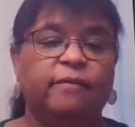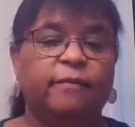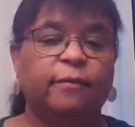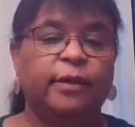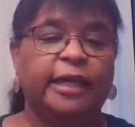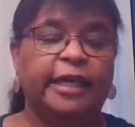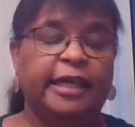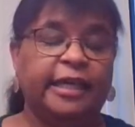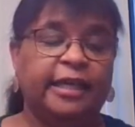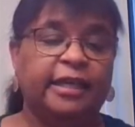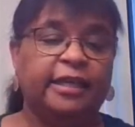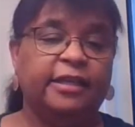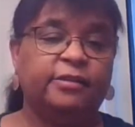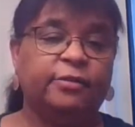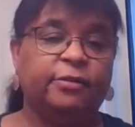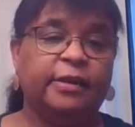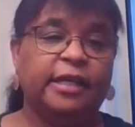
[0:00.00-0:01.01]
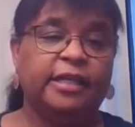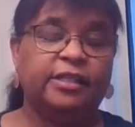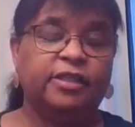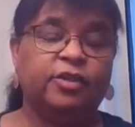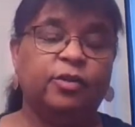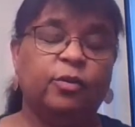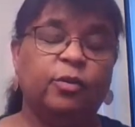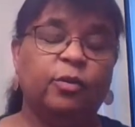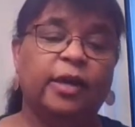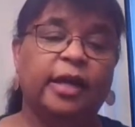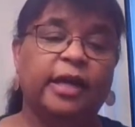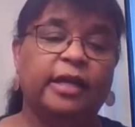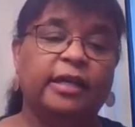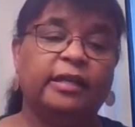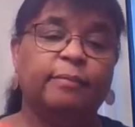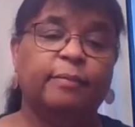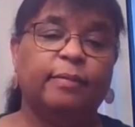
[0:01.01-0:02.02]
for kids or as a
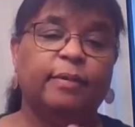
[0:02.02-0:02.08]
toy.